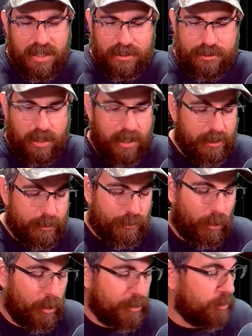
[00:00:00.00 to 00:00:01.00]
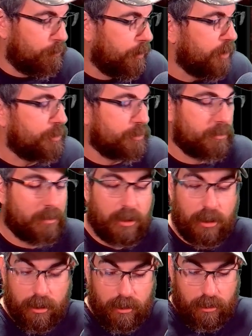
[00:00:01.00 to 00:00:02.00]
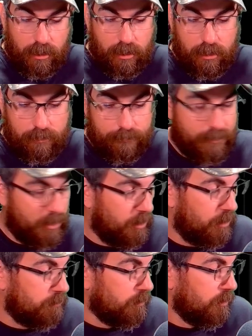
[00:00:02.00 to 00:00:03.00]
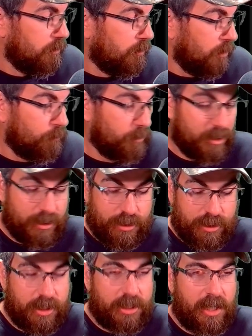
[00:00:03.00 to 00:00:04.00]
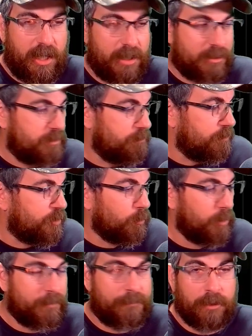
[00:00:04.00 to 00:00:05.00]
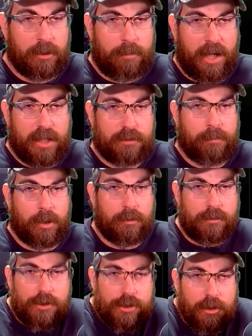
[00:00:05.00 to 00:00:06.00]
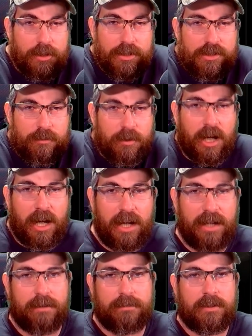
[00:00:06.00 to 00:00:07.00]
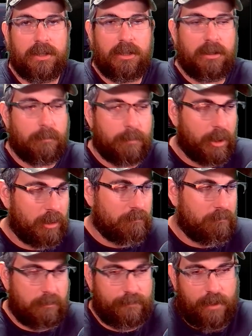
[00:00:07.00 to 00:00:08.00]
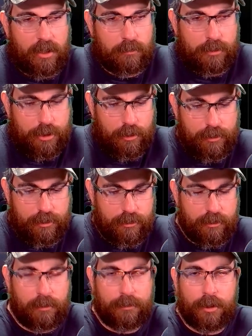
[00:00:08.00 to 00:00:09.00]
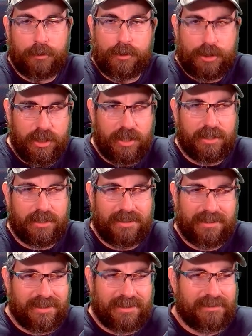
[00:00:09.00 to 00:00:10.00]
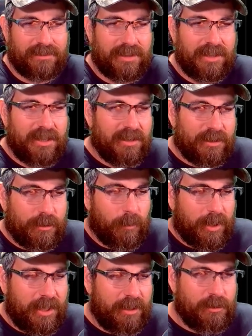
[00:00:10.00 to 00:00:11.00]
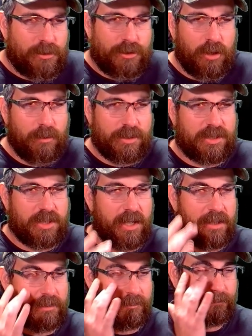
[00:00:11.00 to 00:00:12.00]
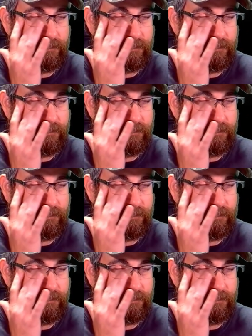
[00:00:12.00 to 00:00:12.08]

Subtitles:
I could draw you a picture of a really sick ass 20-foot bass boat and show you this is what I have. But if I don't show you, you don't know shit. Like, why can't you show us that?